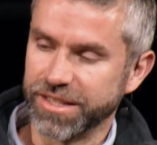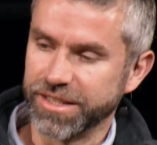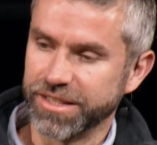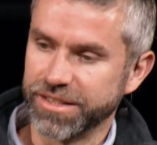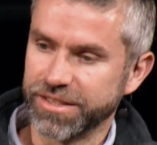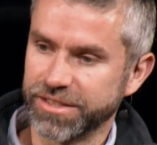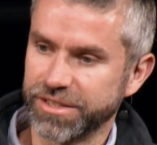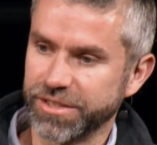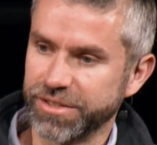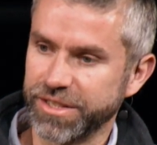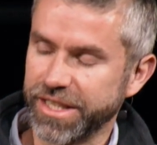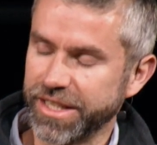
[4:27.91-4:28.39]

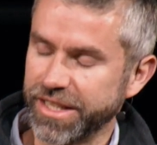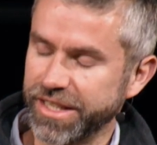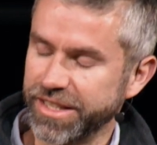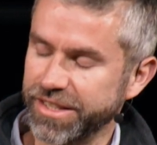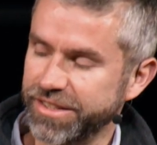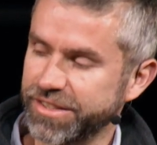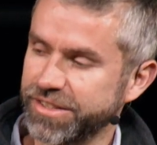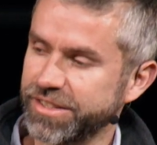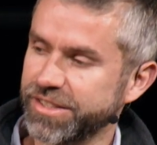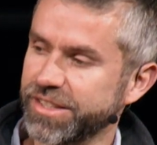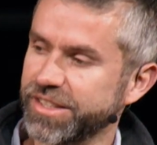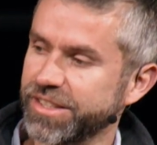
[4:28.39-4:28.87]
So yeah,
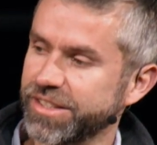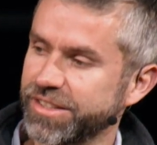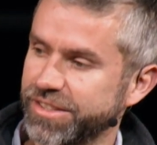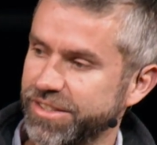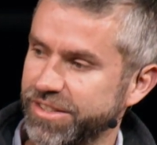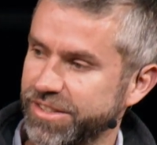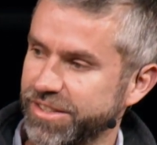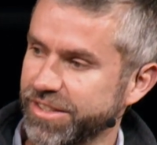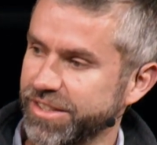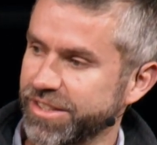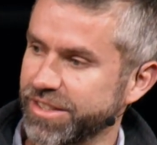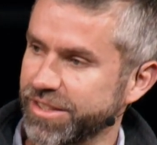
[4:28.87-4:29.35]
it's
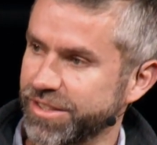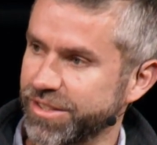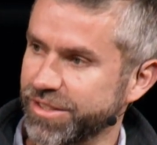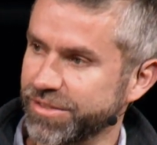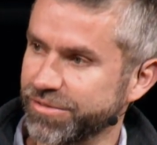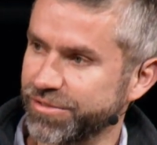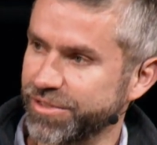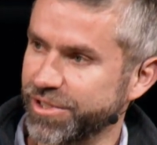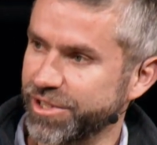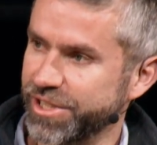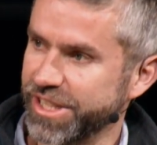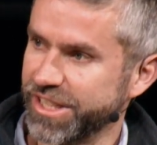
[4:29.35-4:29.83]

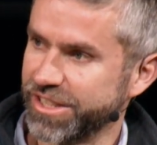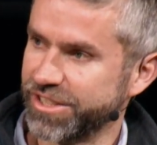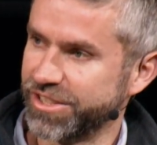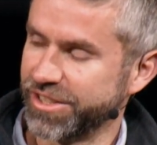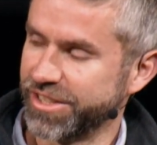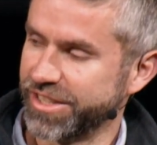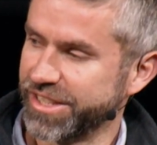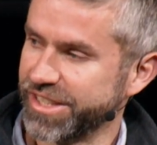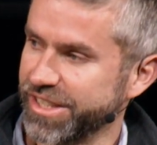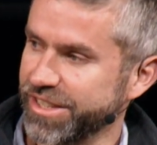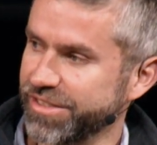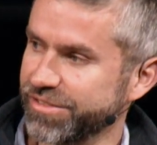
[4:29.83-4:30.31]
very
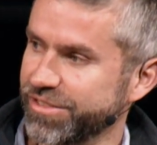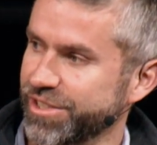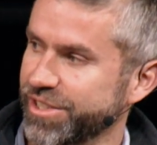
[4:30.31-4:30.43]
exciting,